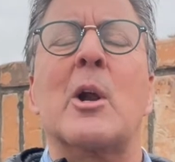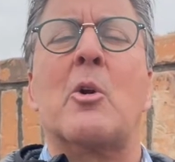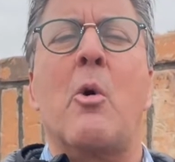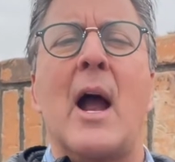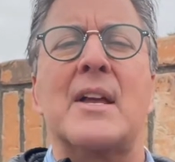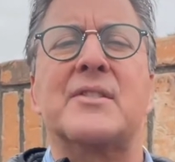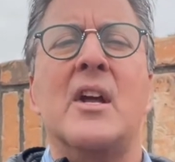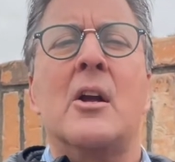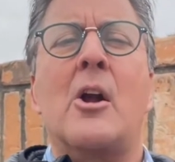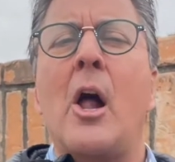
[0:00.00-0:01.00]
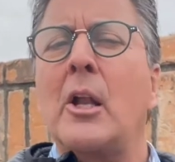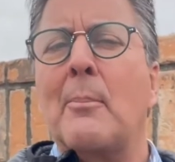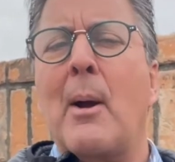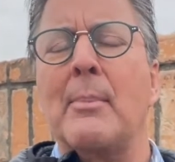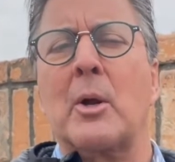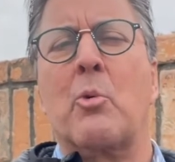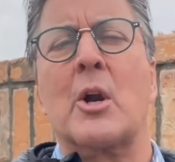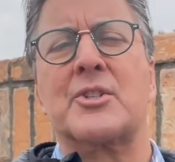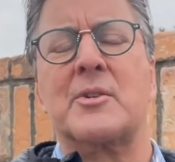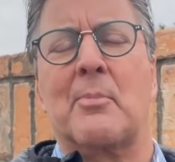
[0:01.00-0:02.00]
a request, call our Public
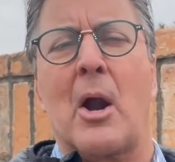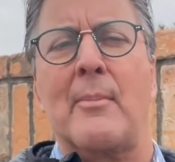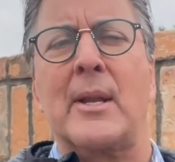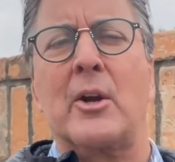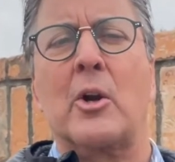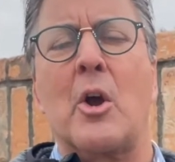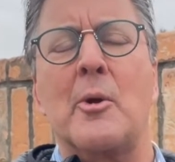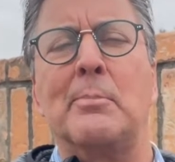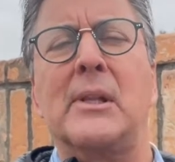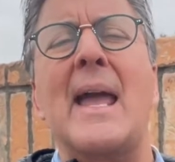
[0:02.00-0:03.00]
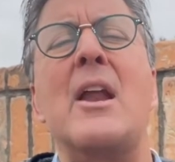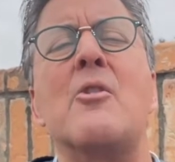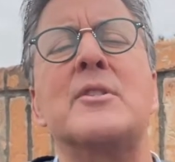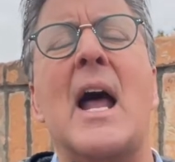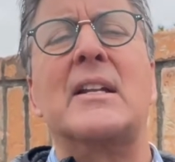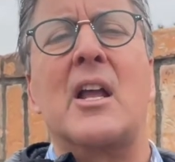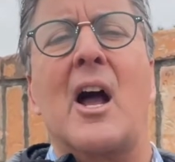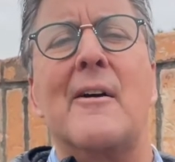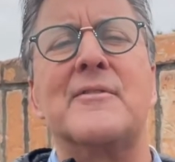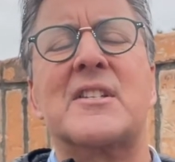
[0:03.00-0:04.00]
Works Department or go to
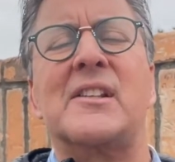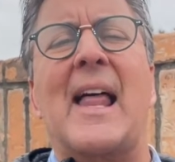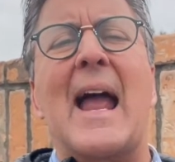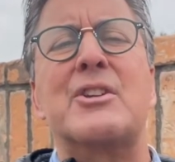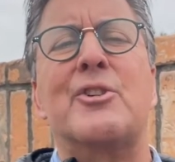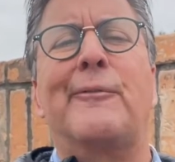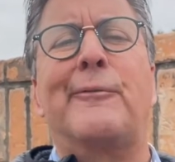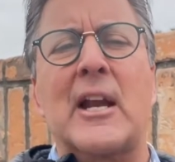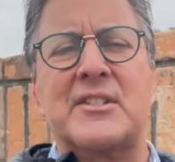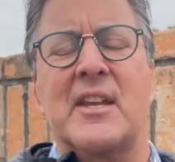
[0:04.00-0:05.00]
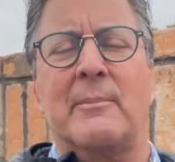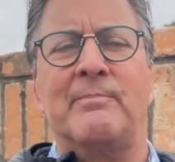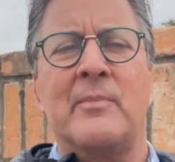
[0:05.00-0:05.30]
plano.gov slash fixit